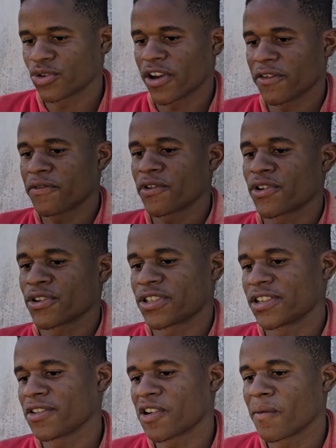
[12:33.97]
That's my first
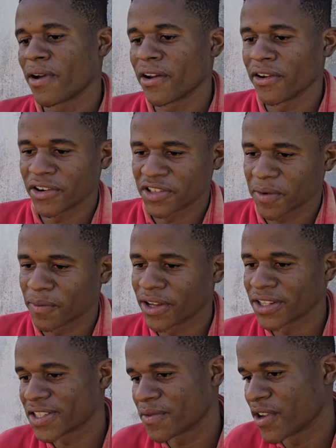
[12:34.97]
income I reach up and
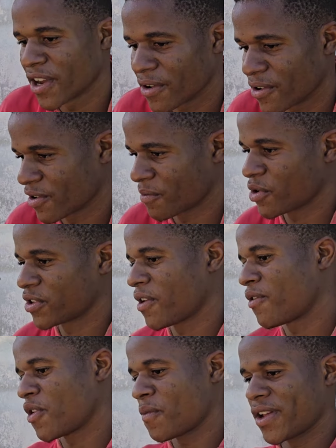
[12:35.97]
see where I work. But I
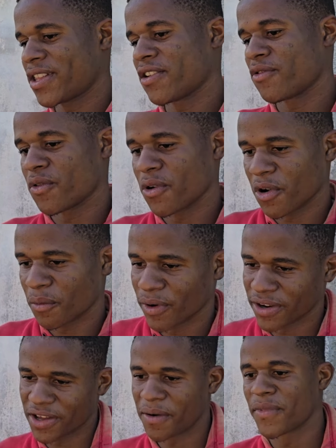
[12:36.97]
only but thing we work for
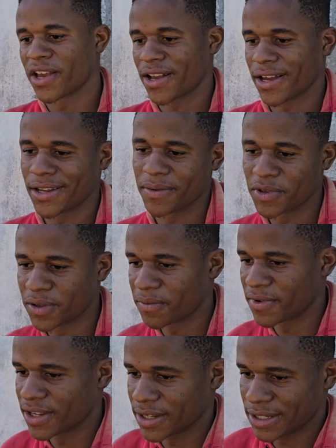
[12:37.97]
and I make and them
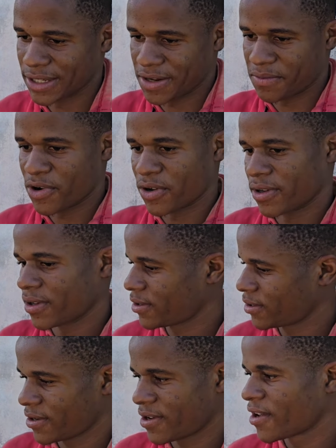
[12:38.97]
something, yes, it. But
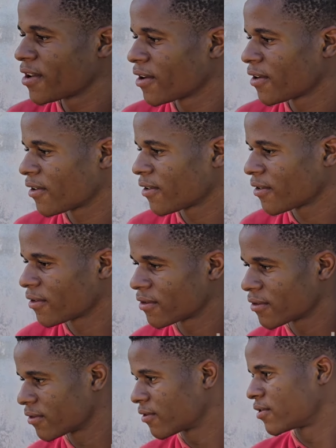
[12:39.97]
yeah, I know you're rich
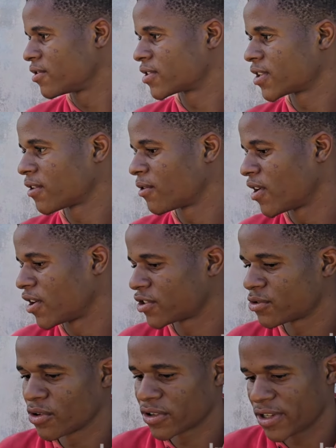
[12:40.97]
work together, man. I
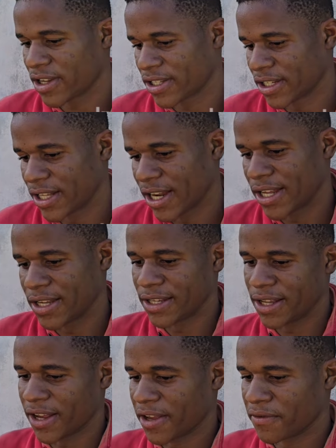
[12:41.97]
showcase the talent
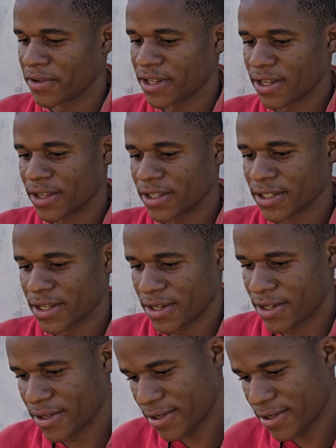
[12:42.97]
and everything, yes, it.